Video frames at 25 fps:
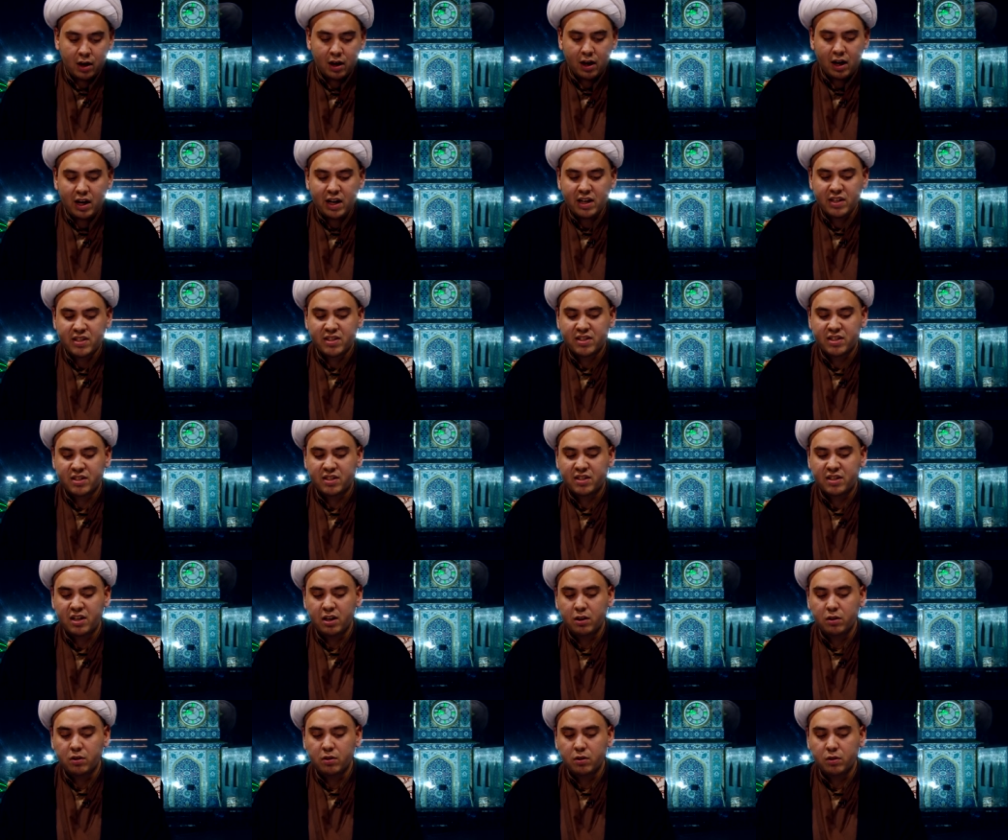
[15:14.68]
a
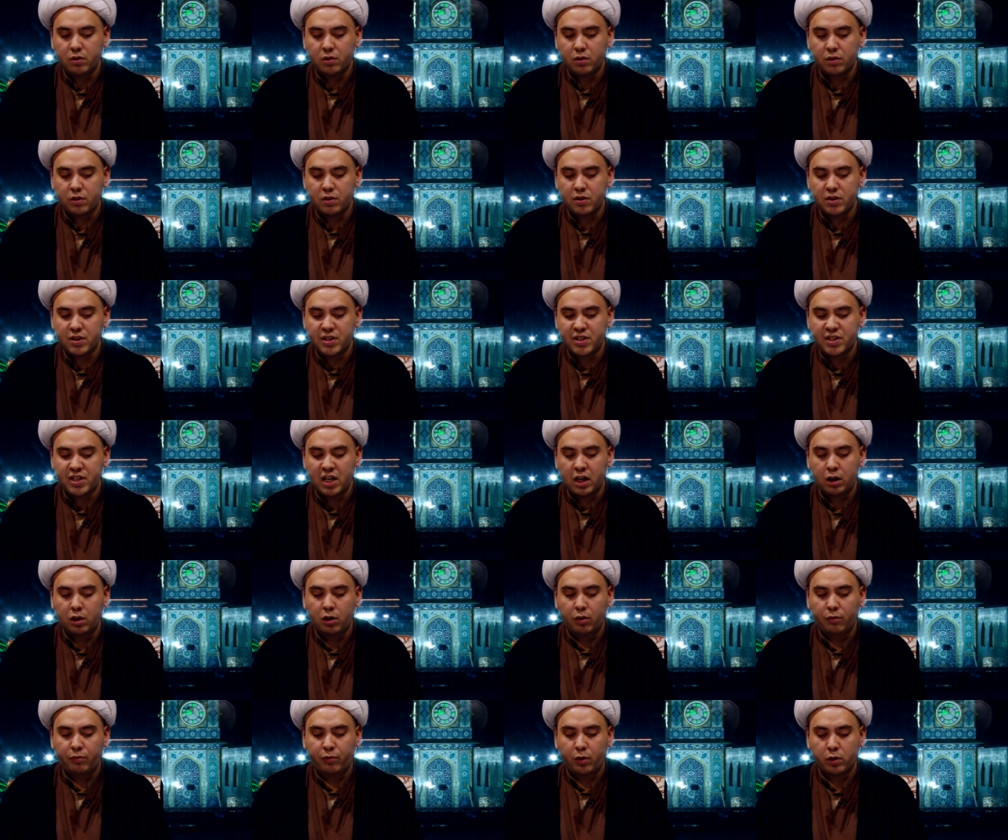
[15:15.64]
still
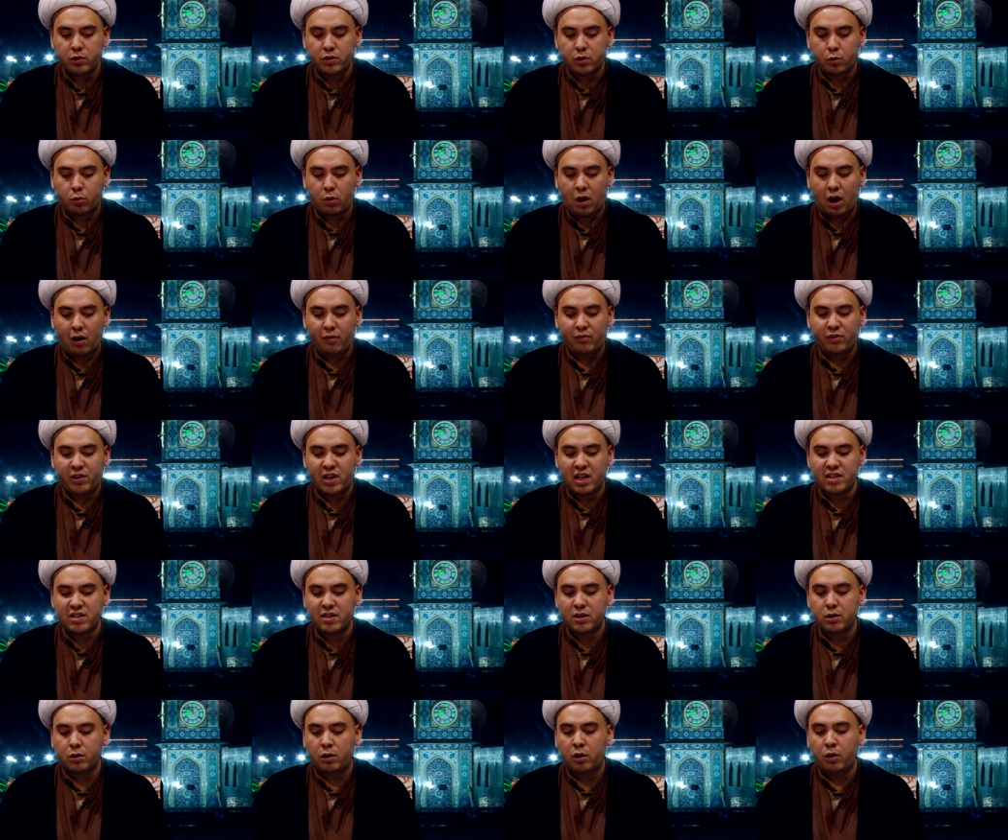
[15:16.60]
single photograph
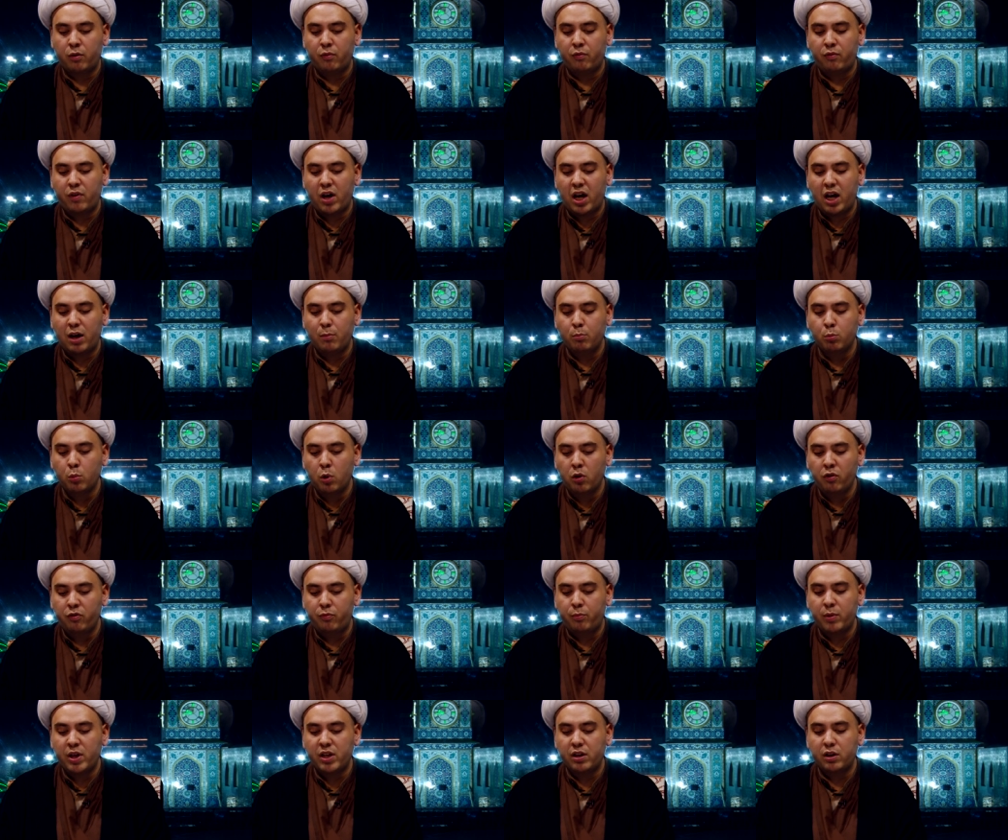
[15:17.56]
doesn't convey
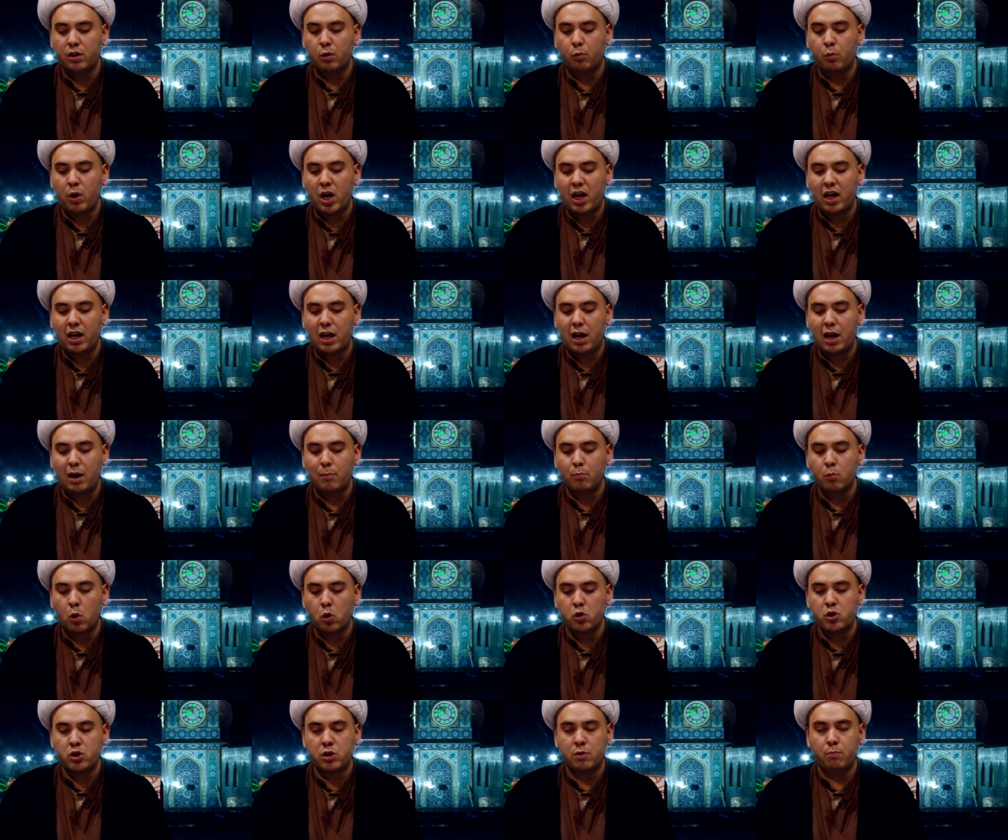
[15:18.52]
movement the way a
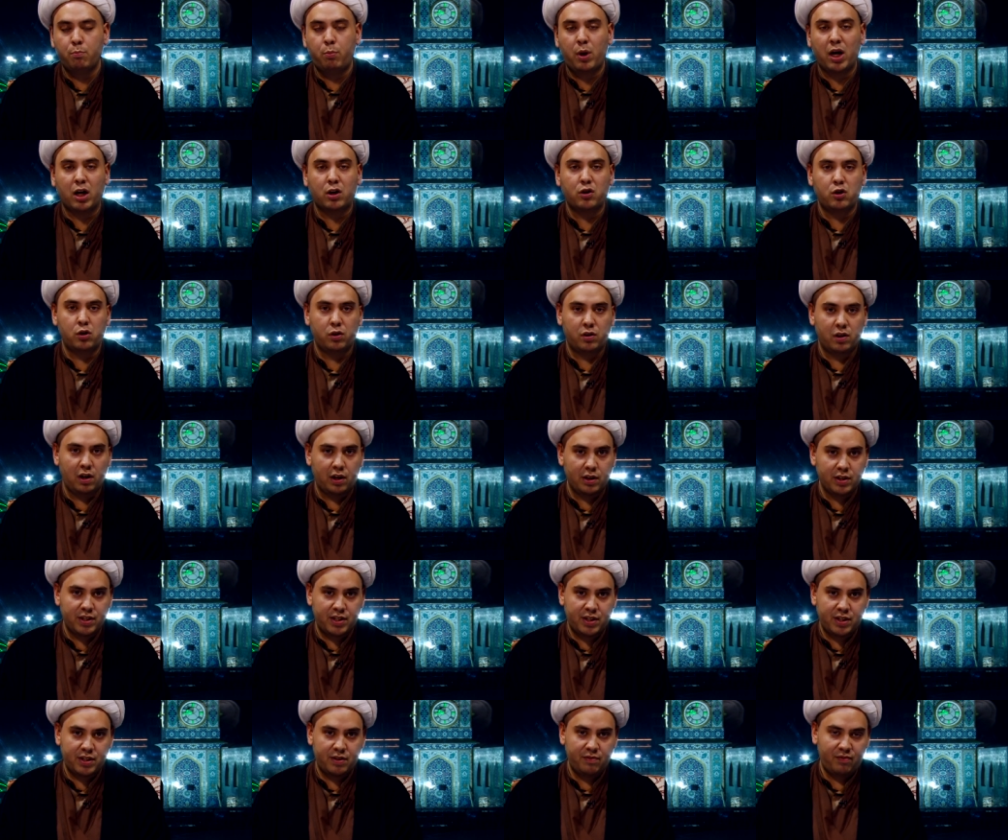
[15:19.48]
motion picture
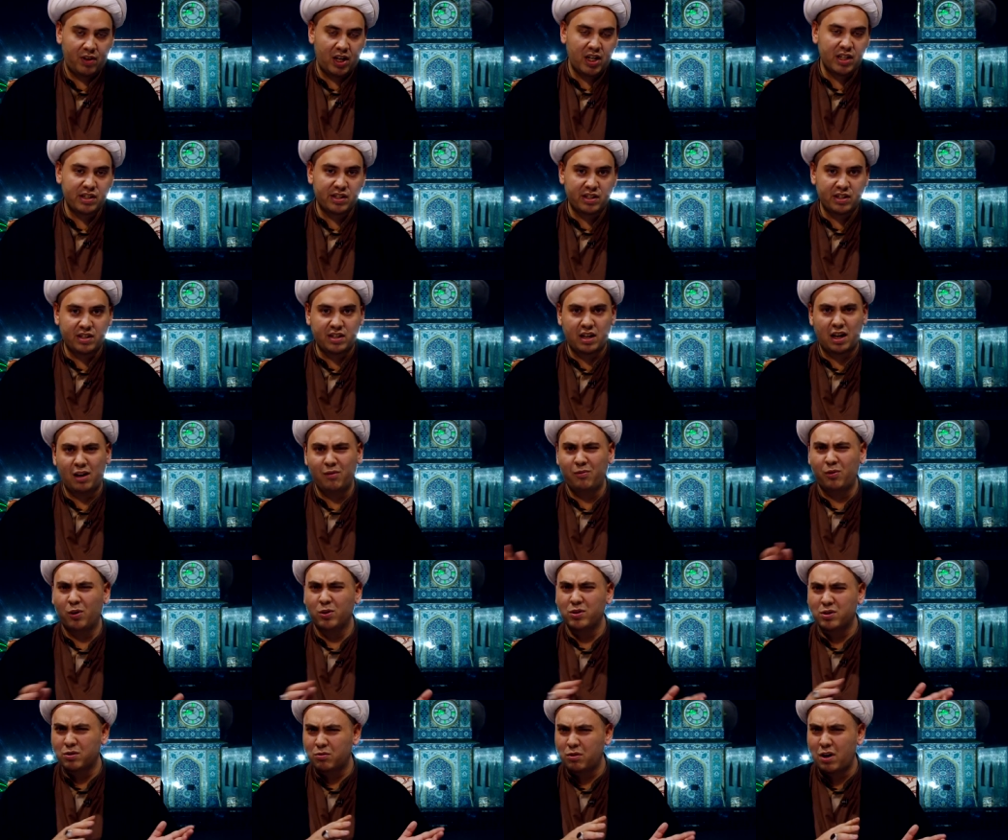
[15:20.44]
does. That is to say, a
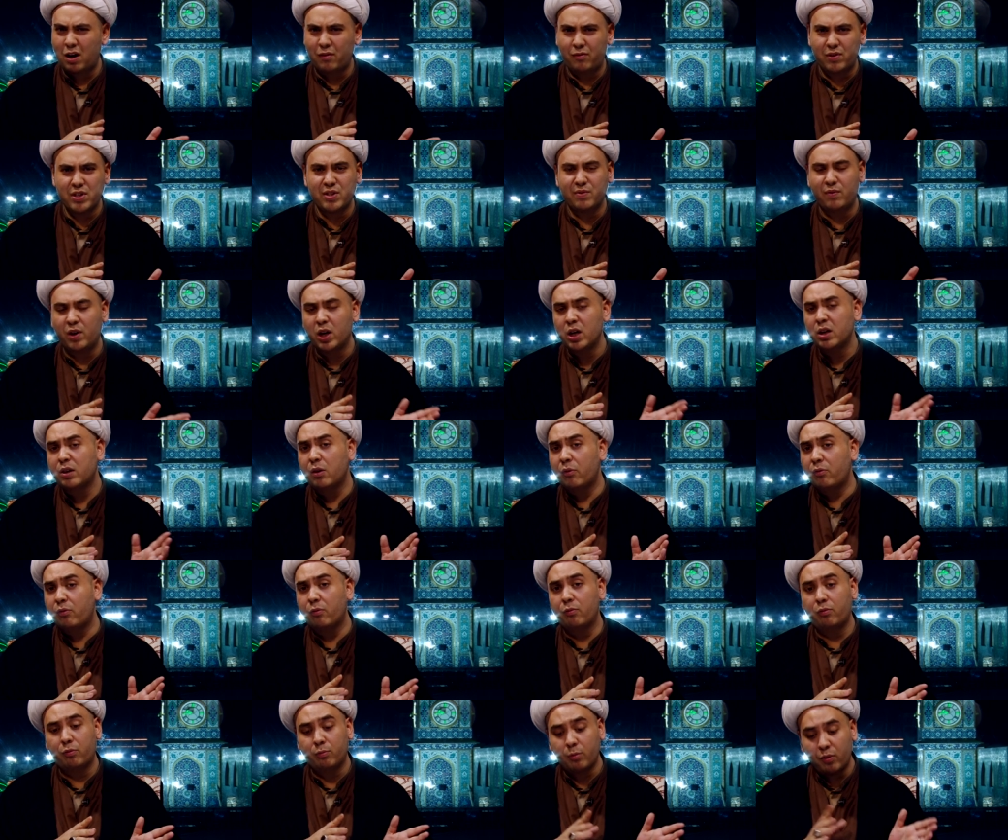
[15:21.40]
photograph is very
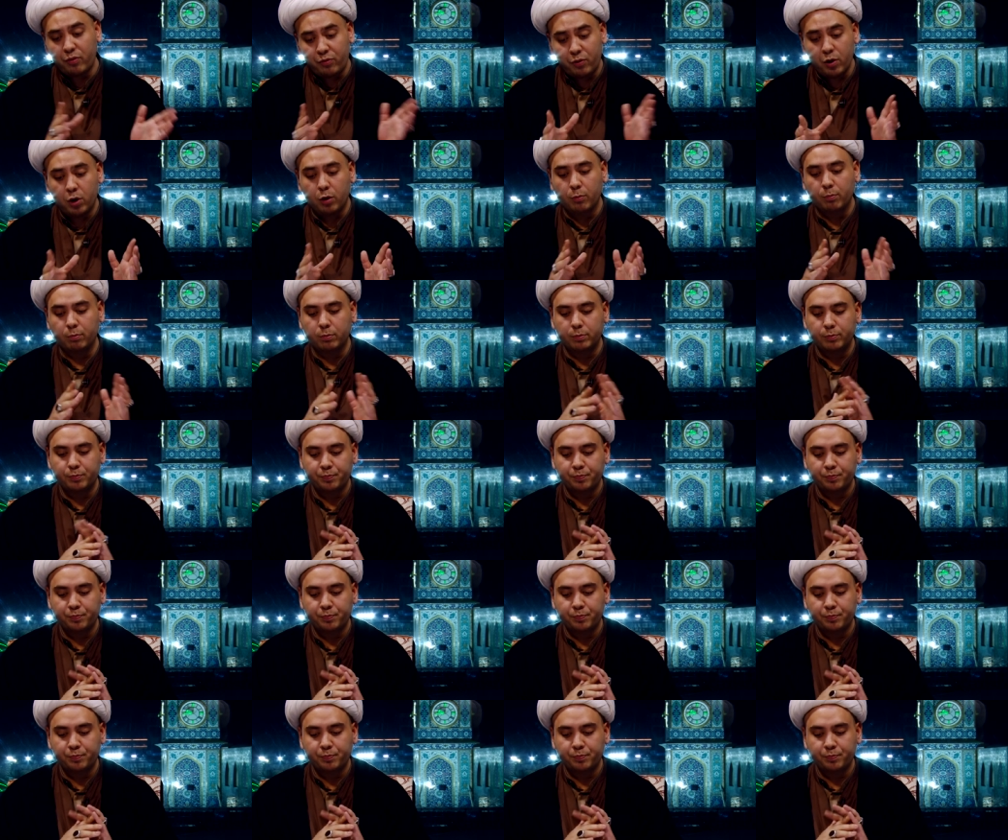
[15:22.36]
different from a film.